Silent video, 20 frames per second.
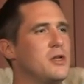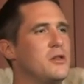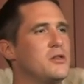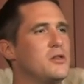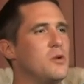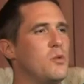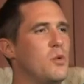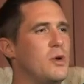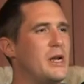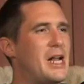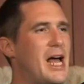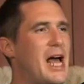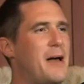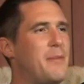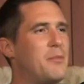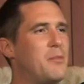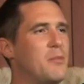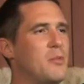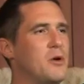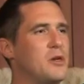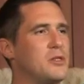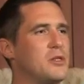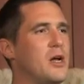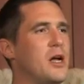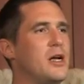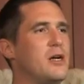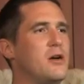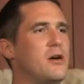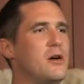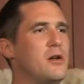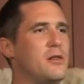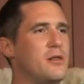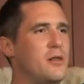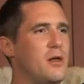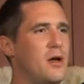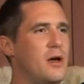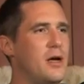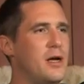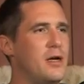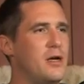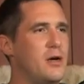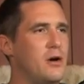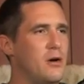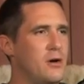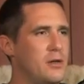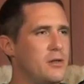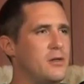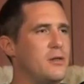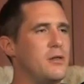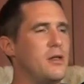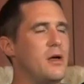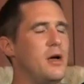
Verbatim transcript: So what happened was I got, I got,